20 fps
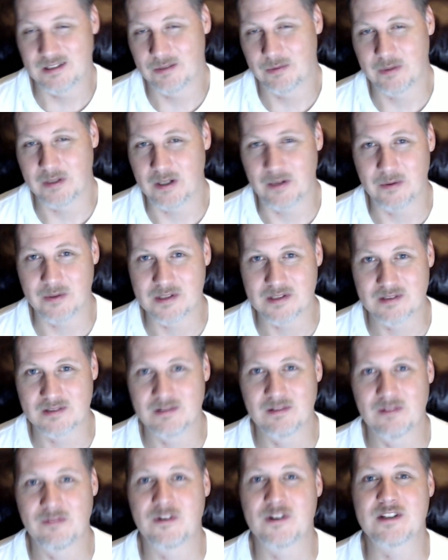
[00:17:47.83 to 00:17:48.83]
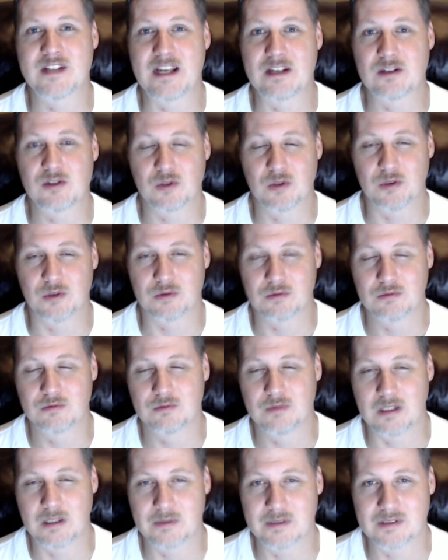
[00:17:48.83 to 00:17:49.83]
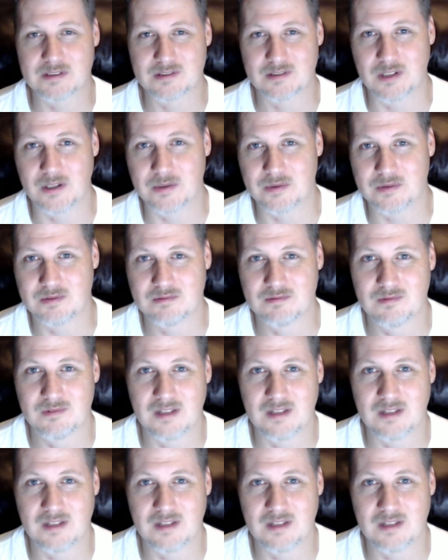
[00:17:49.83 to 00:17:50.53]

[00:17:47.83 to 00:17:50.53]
We always, first day of school, we always go and